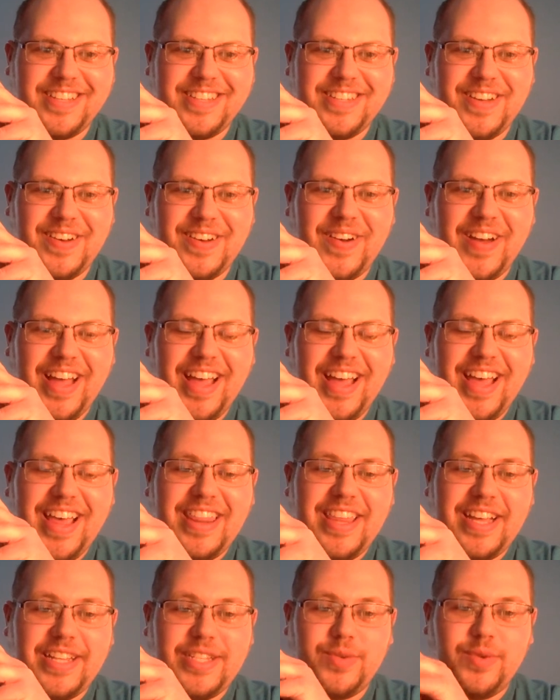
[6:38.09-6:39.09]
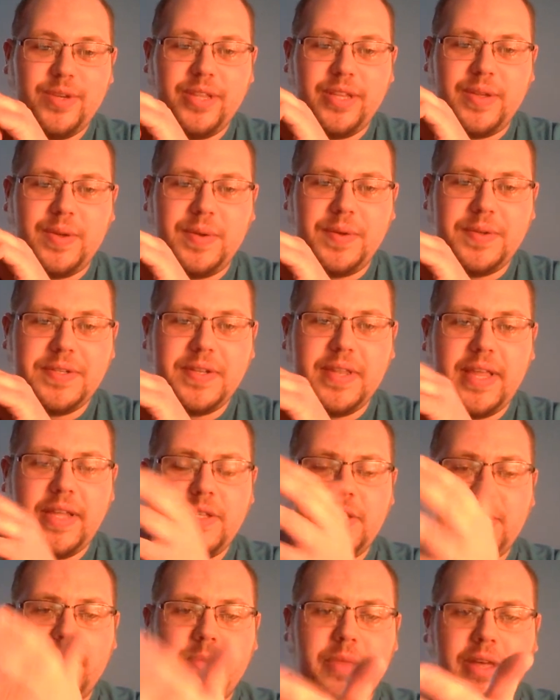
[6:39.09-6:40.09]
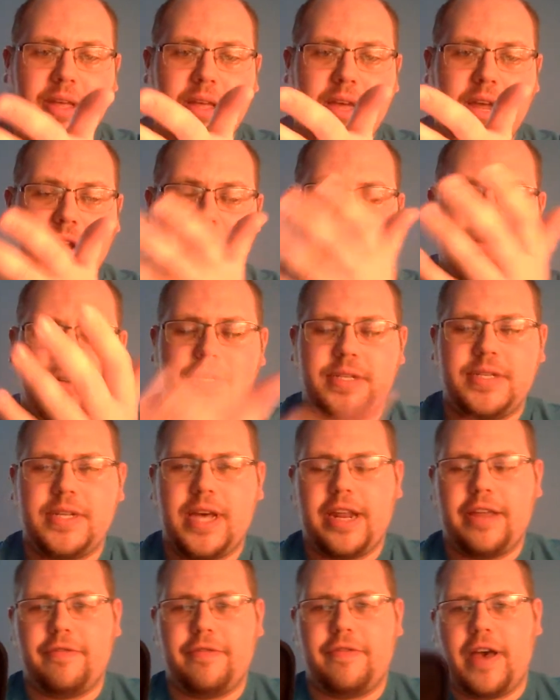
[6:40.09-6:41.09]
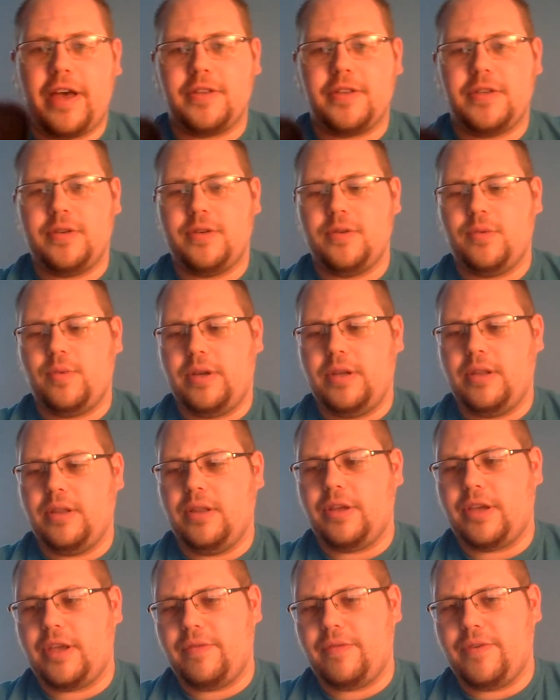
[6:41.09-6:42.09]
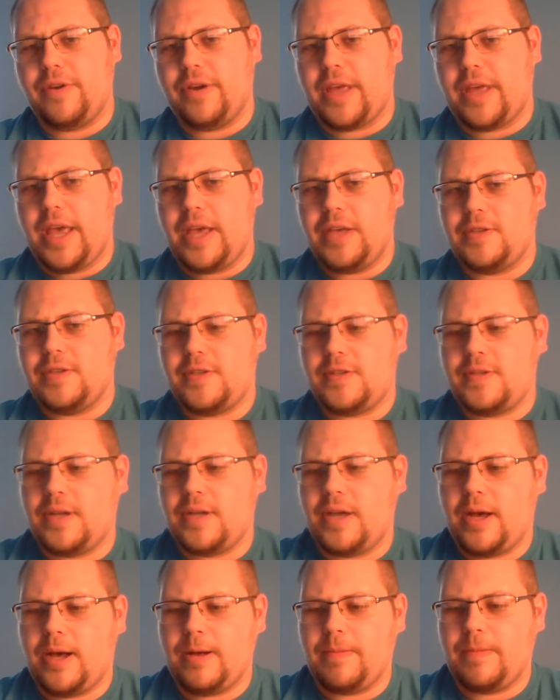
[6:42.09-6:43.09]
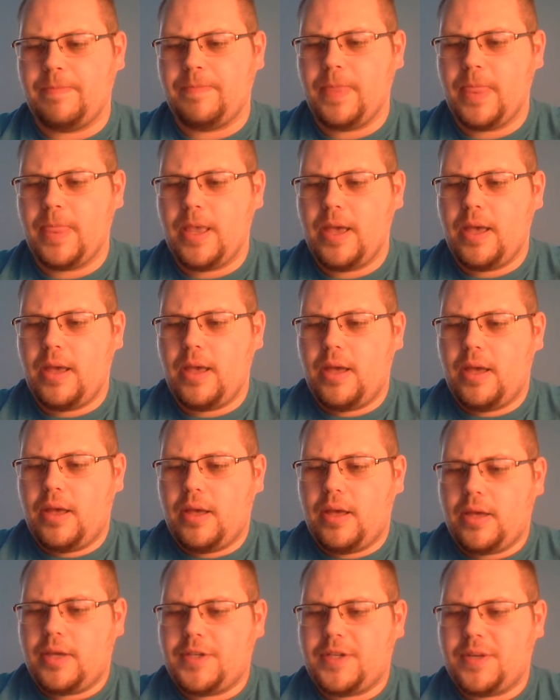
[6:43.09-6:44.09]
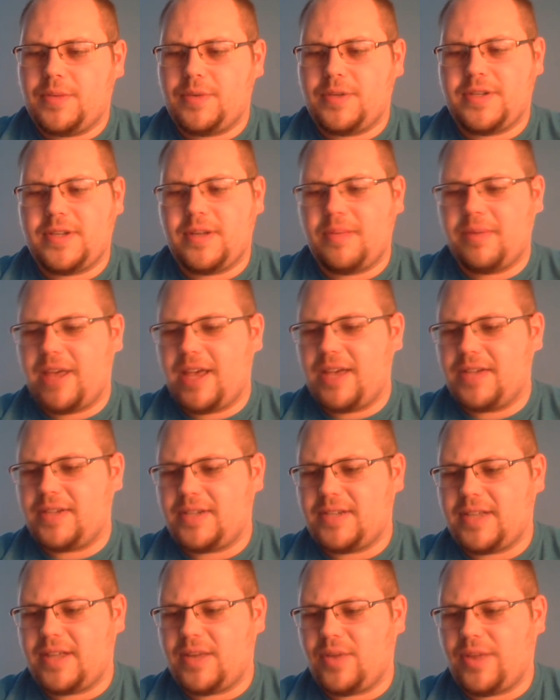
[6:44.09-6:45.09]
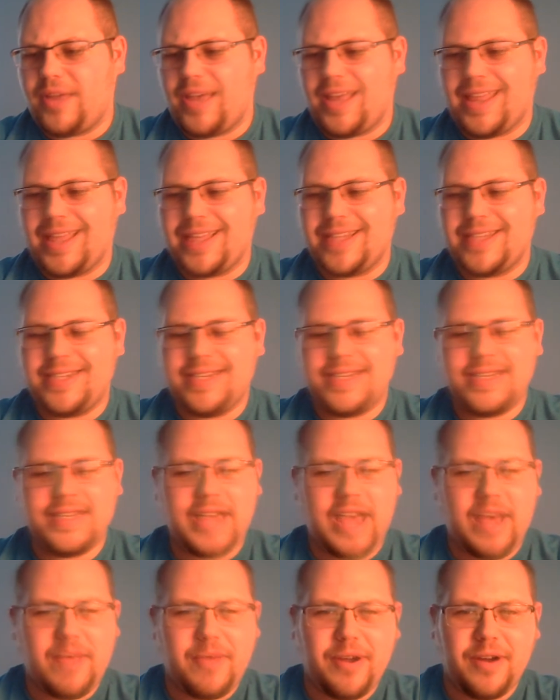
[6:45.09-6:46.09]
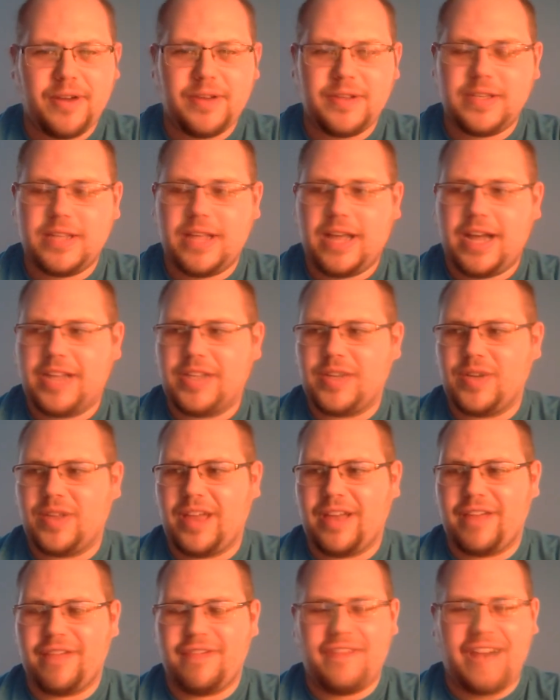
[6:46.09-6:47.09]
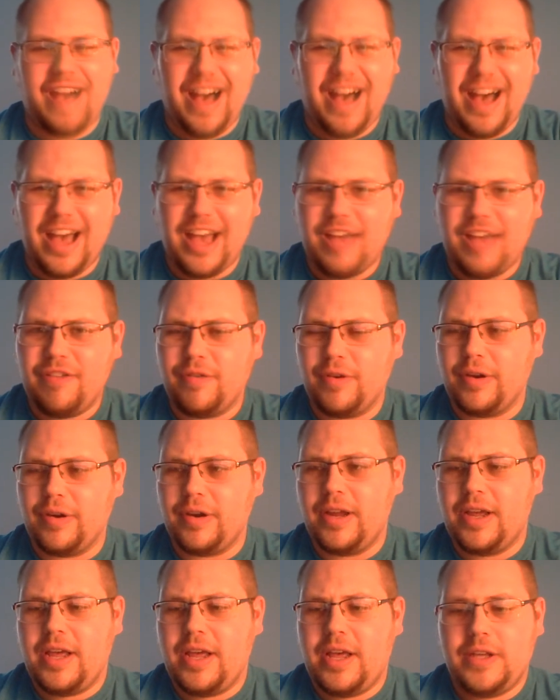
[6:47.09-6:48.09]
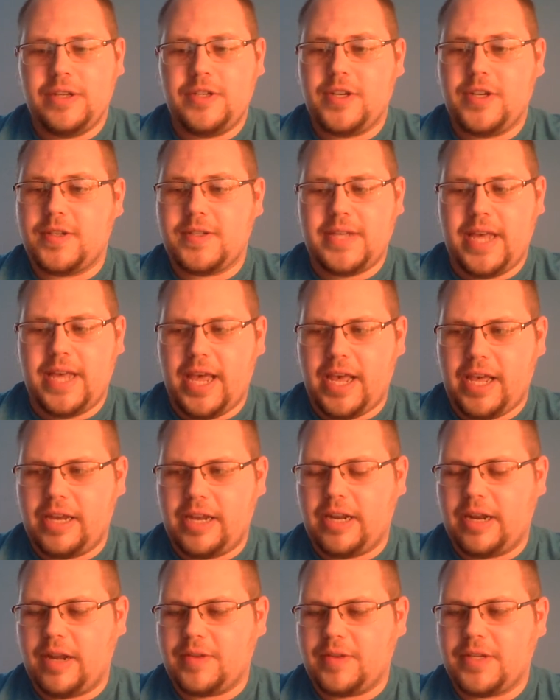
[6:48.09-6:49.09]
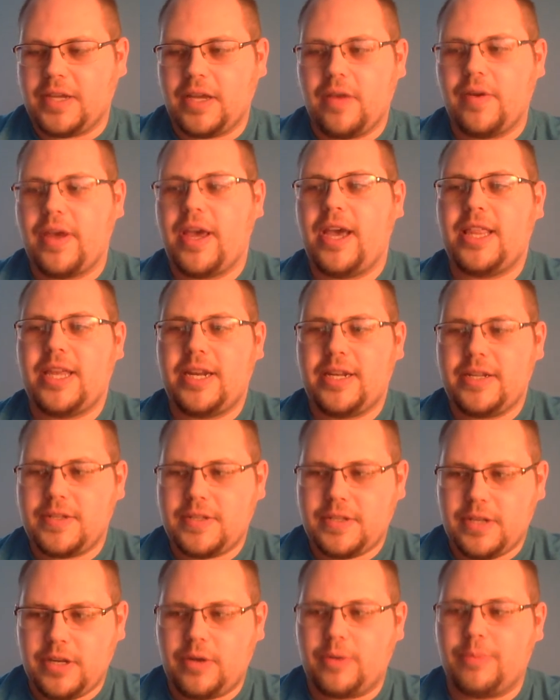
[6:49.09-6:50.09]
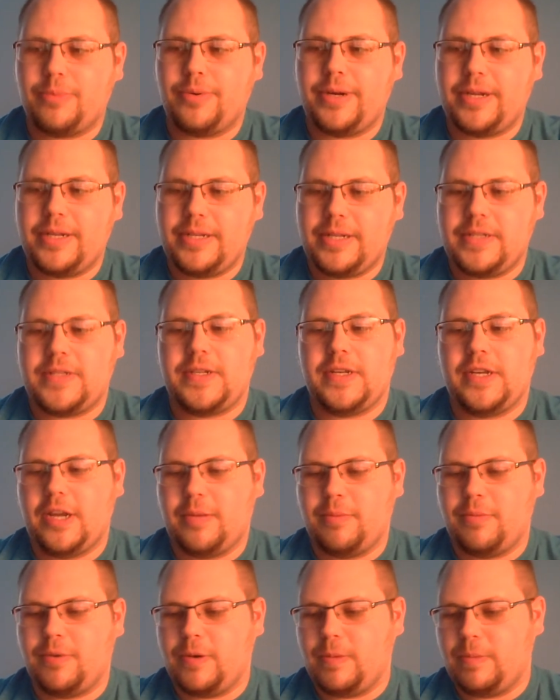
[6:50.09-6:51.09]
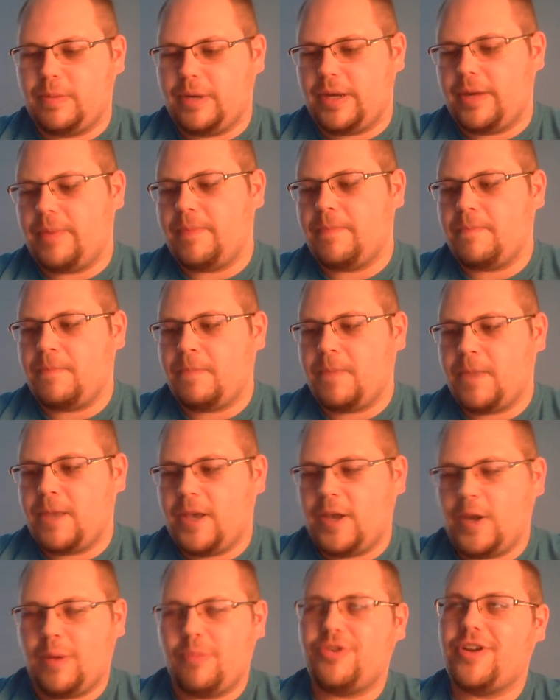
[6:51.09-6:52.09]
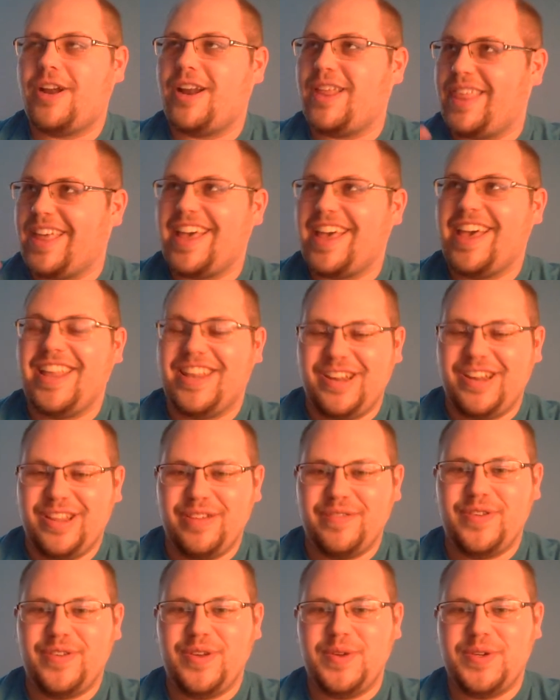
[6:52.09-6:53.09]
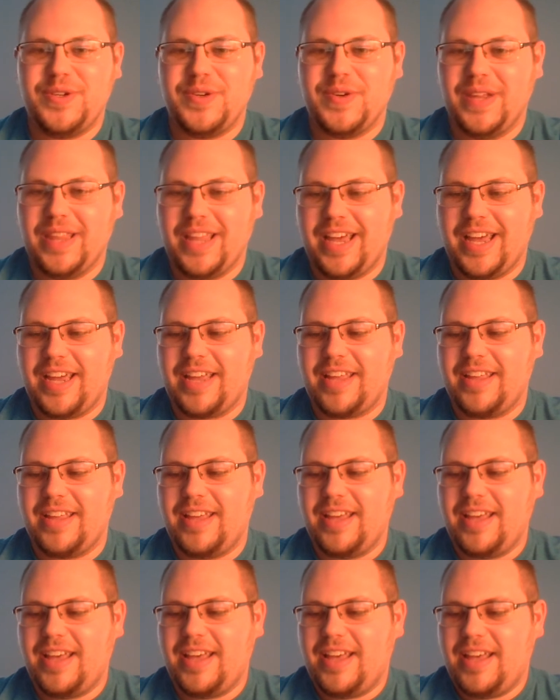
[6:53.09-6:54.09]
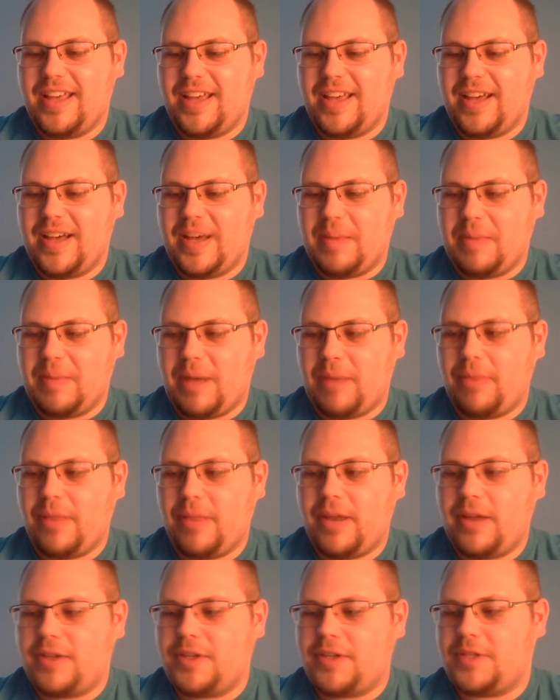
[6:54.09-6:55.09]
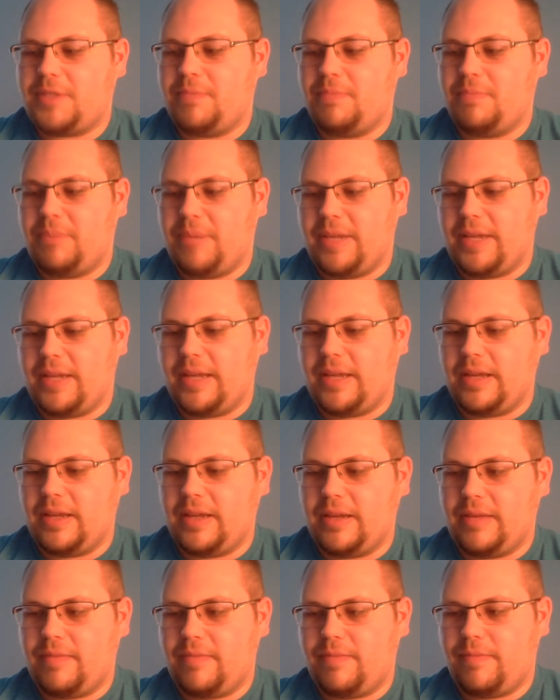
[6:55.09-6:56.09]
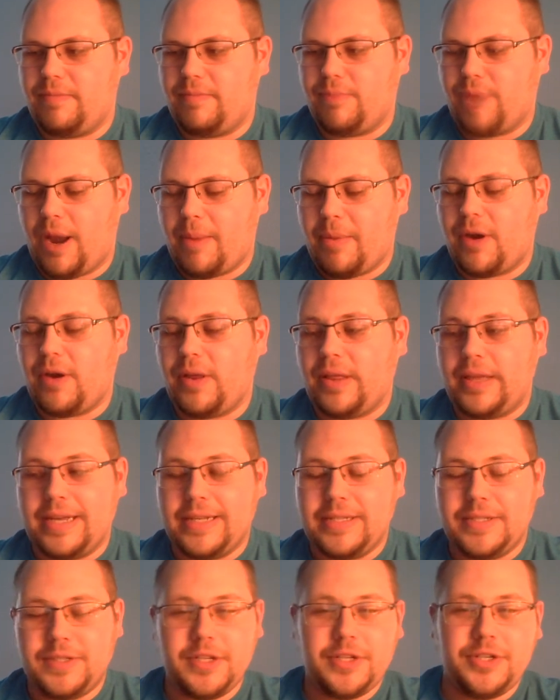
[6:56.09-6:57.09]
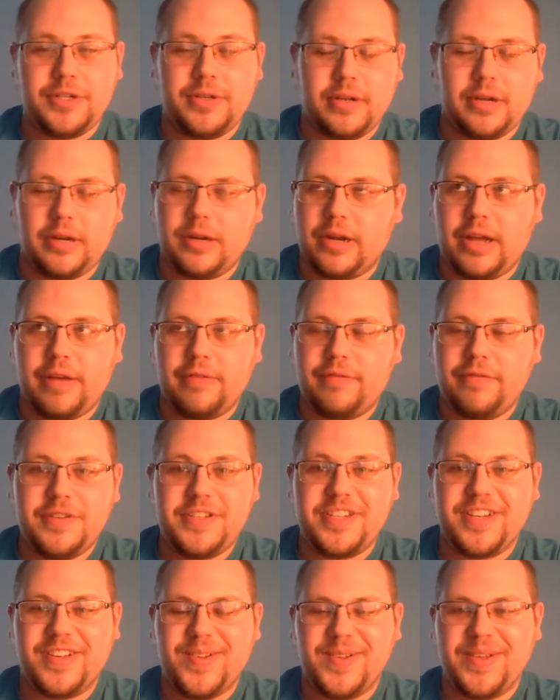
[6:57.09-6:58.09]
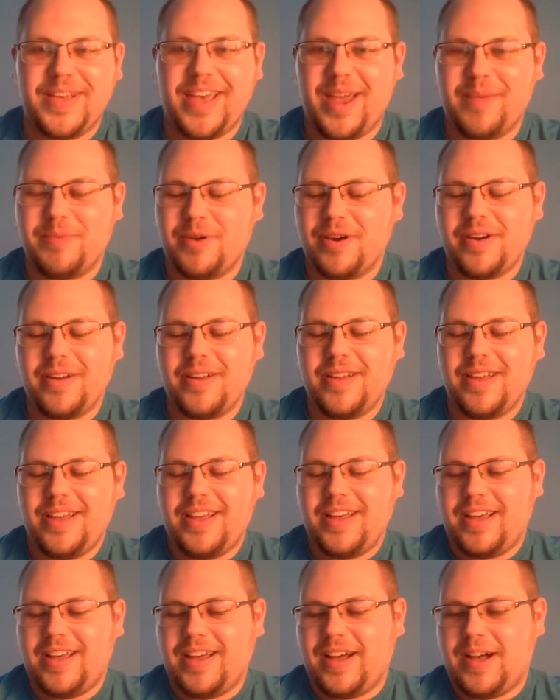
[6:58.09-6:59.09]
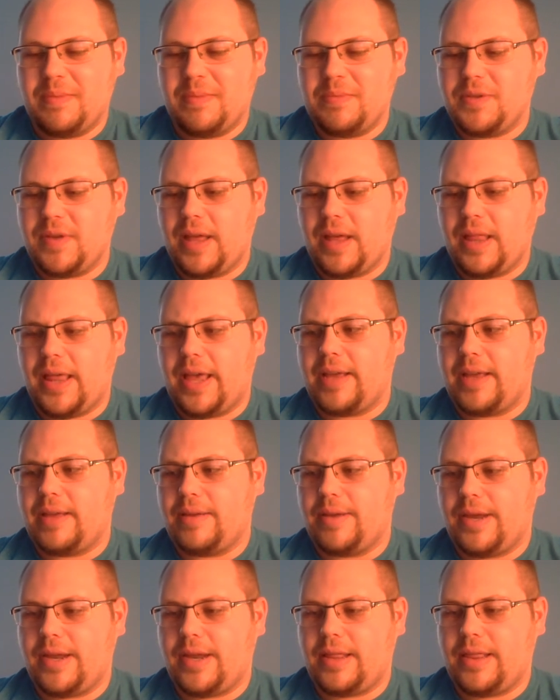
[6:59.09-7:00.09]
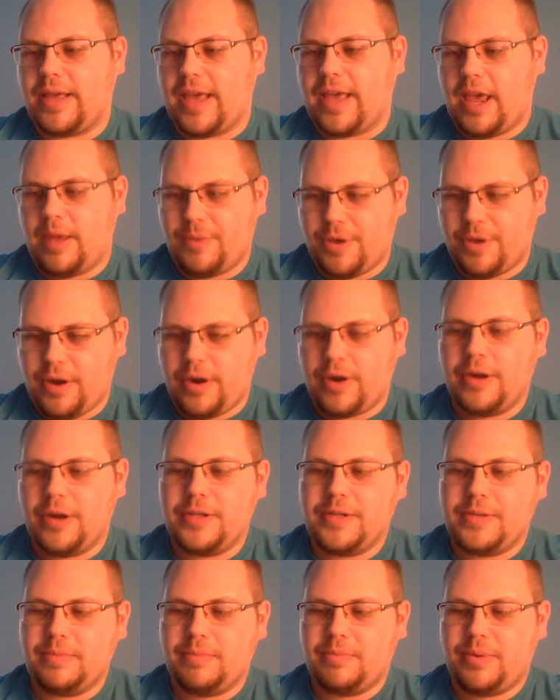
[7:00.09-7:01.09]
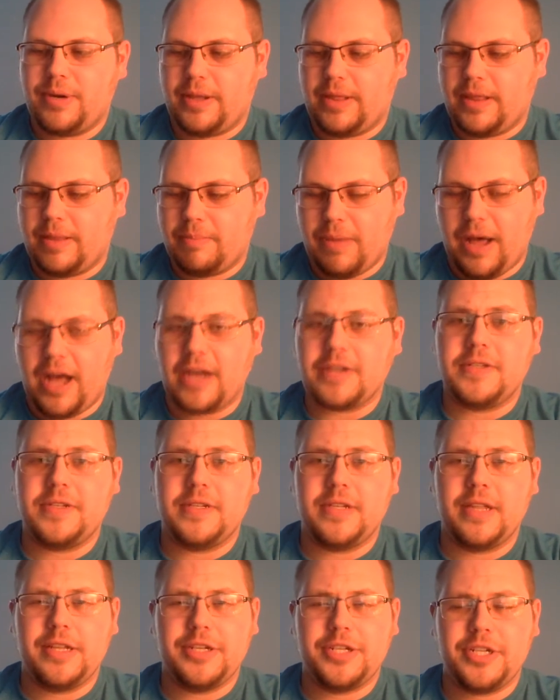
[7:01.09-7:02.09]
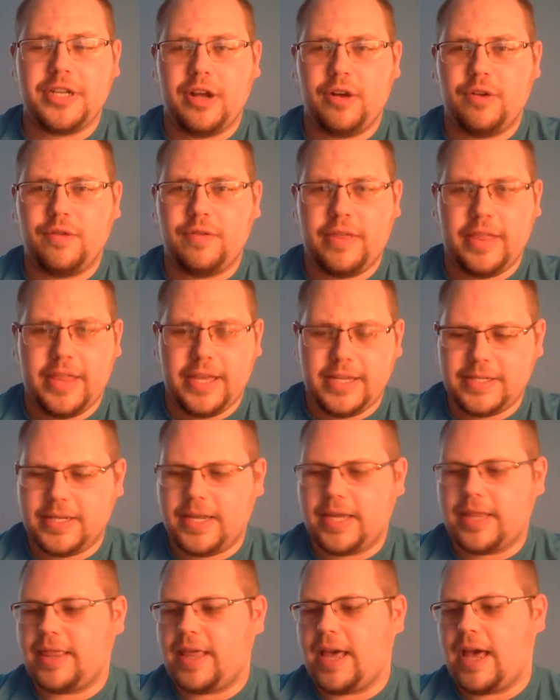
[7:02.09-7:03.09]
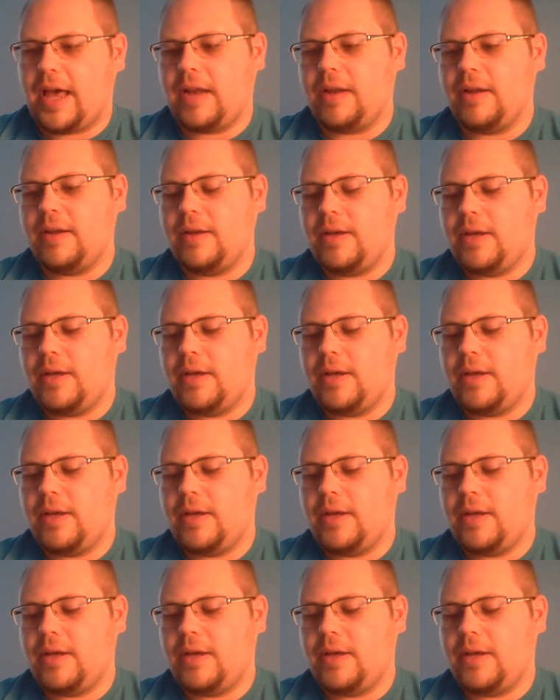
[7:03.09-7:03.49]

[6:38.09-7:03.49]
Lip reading: So that's really cool. So that's something, another deciding factor when looking for a case. Because there were some cases that only had like 6 game card slots or like 5 or just 10. And I was like, okay, that is, a pretty decent number. But, I'm trying to think ahead into the future. And like, I plan on just being primarily a physical gamer. So I like getting the game cards and putting the boxes on the shelf and things like that.